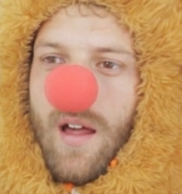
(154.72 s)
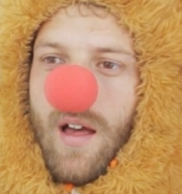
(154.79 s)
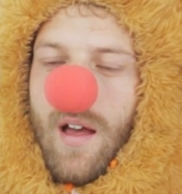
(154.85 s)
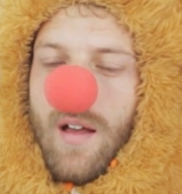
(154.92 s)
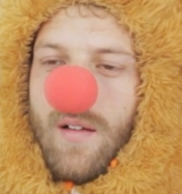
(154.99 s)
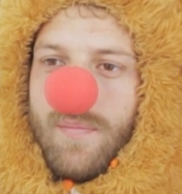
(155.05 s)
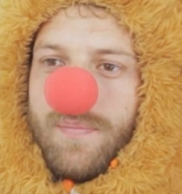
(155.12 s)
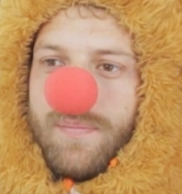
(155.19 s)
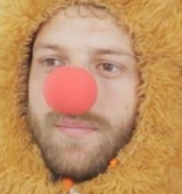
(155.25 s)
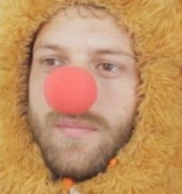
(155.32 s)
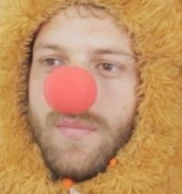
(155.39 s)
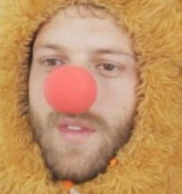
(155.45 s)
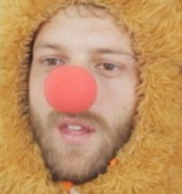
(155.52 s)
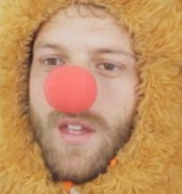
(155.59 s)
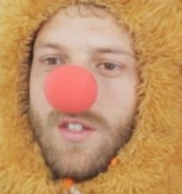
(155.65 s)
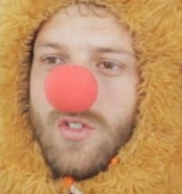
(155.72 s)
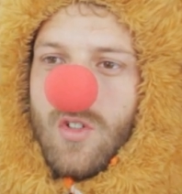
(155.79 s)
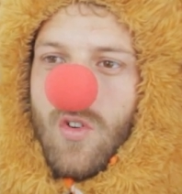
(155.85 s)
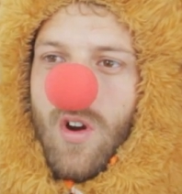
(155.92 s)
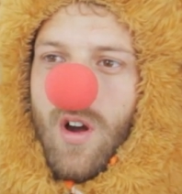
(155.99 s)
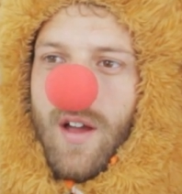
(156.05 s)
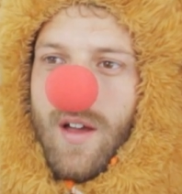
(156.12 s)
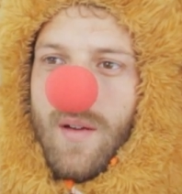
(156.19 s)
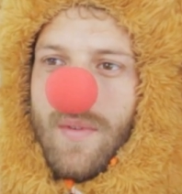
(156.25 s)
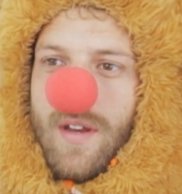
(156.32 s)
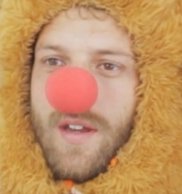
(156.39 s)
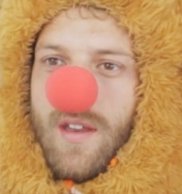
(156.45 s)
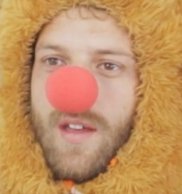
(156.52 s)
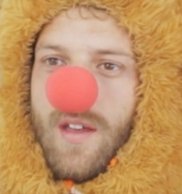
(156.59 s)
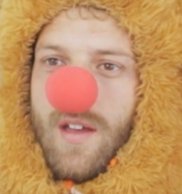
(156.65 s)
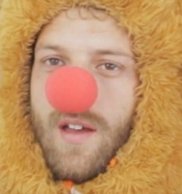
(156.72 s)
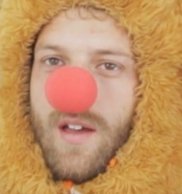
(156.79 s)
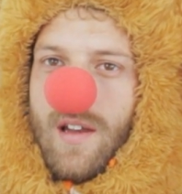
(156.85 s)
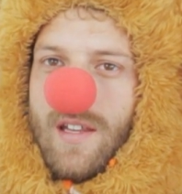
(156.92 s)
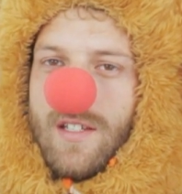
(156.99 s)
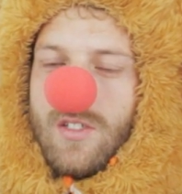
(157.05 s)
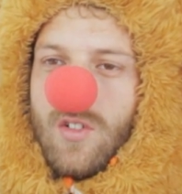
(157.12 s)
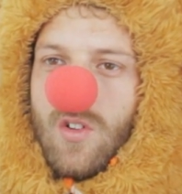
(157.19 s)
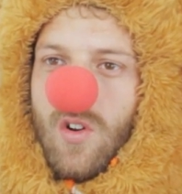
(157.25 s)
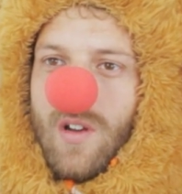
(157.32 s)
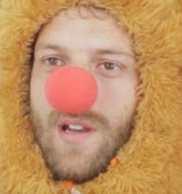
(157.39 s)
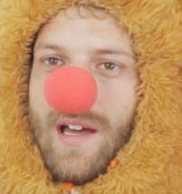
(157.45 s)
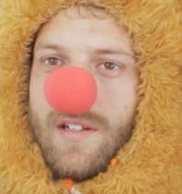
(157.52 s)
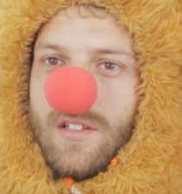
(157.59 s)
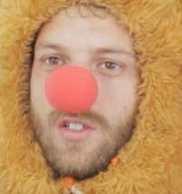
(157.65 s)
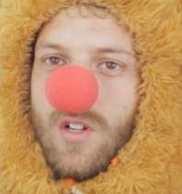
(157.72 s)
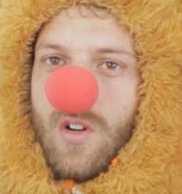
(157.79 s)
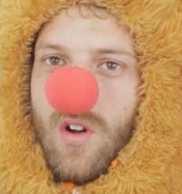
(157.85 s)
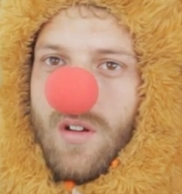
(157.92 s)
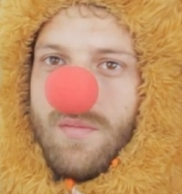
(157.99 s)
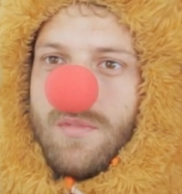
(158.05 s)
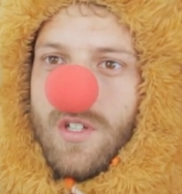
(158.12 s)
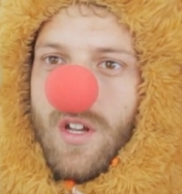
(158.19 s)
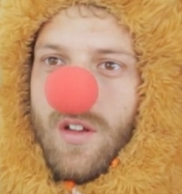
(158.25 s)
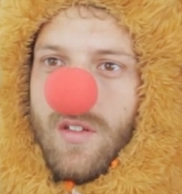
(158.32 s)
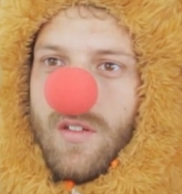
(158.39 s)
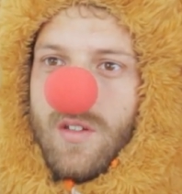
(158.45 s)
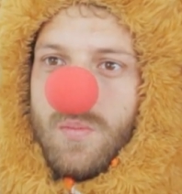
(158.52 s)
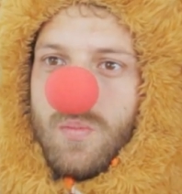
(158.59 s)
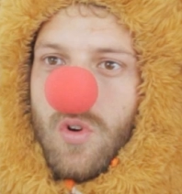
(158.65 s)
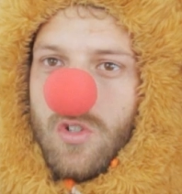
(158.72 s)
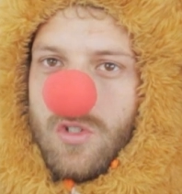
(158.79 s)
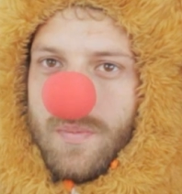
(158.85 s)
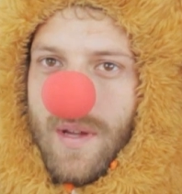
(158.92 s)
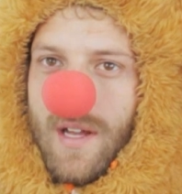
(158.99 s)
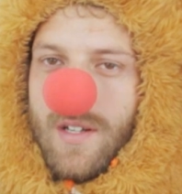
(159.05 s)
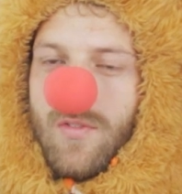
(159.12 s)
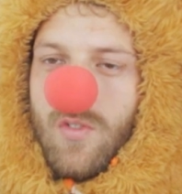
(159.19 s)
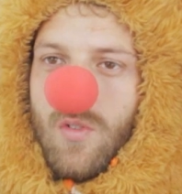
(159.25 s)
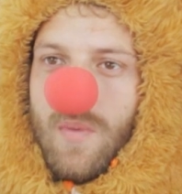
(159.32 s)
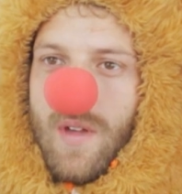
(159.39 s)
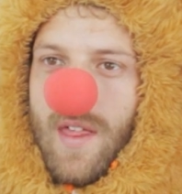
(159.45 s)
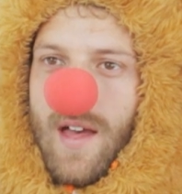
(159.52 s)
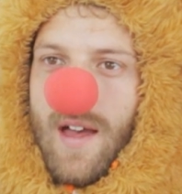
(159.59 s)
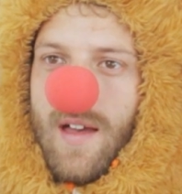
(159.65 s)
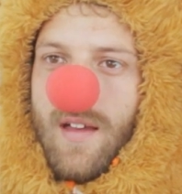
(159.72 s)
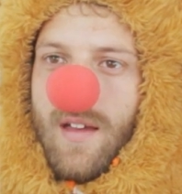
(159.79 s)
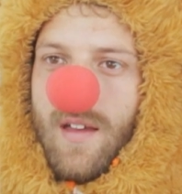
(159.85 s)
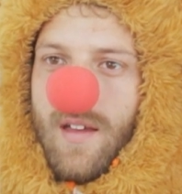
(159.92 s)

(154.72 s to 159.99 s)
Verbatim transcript: Um, it's all right. I mean, at least I've got a ladder to climb, so there's prospects for me there.